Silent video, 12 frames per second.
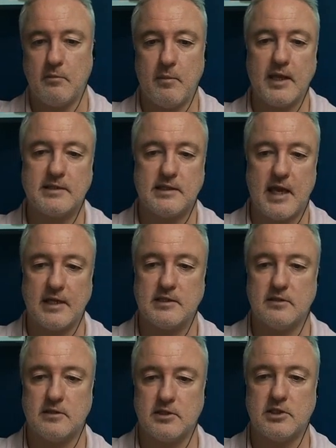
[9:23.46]
then makes that
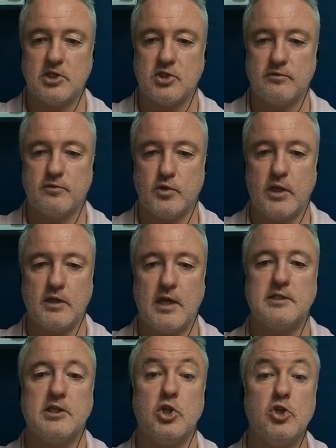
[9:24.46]
decision for doing
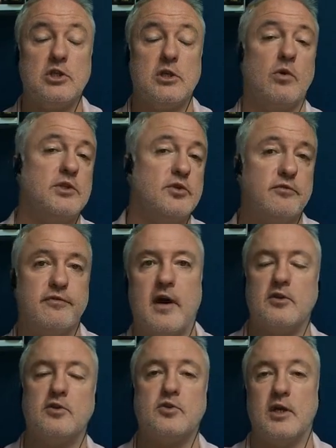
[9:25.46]
that. And usually once you
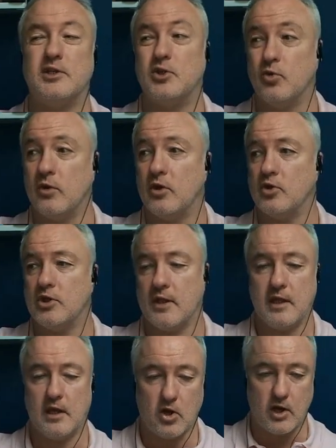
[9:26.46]
find those trades, you
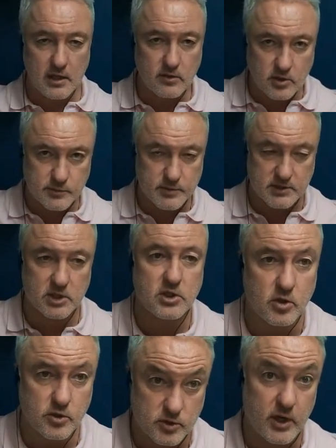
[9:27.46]
then are in those
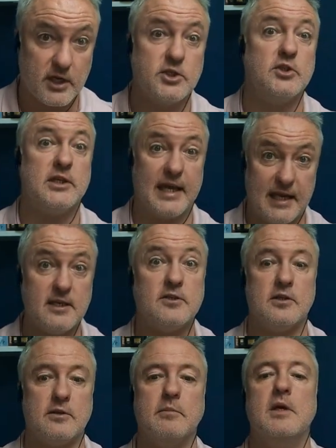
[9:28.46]
trades, you get
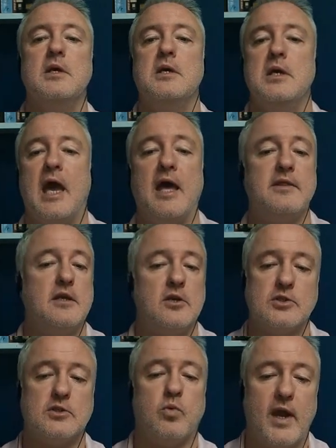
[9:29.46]
into them, and then
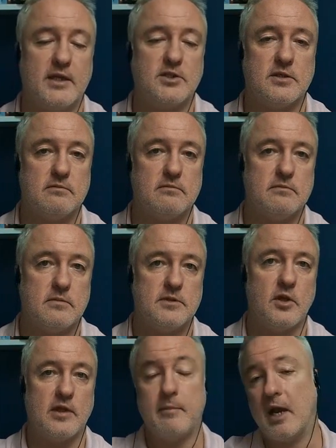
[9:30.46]
you just wait.
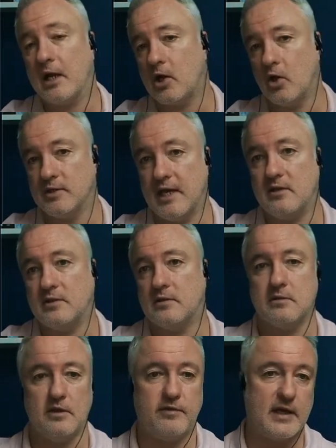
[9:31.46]
So they might close out.
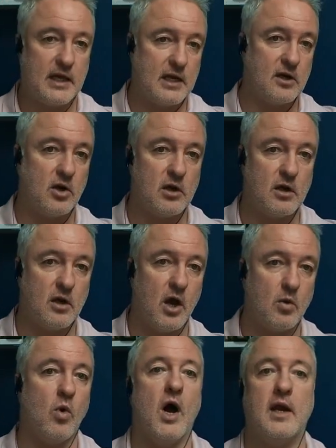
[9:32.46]
If I get in
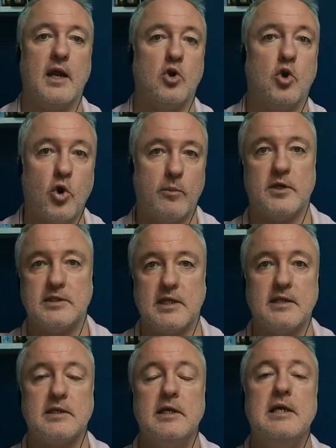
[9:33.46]
on one at
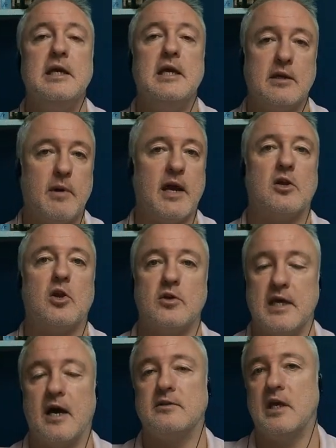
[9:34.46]
8:15, it might
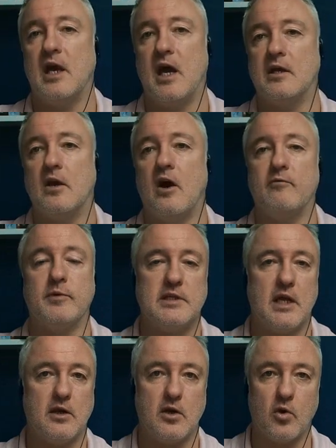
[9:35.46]
close out at
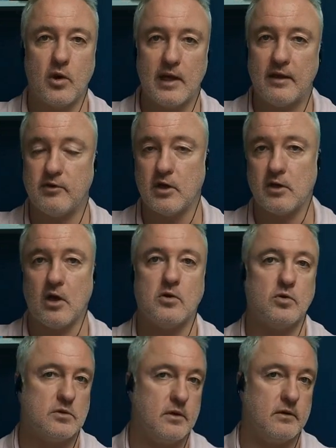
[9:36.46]
10:30 or 11
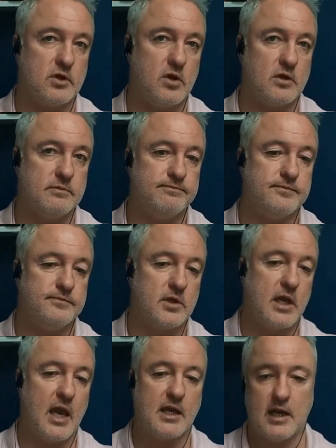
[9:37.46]
o'clock or 12 o'clock.
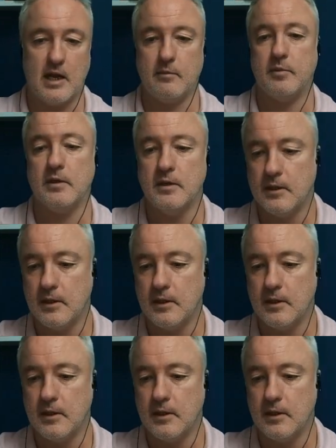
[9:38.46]
Okay, it can happen.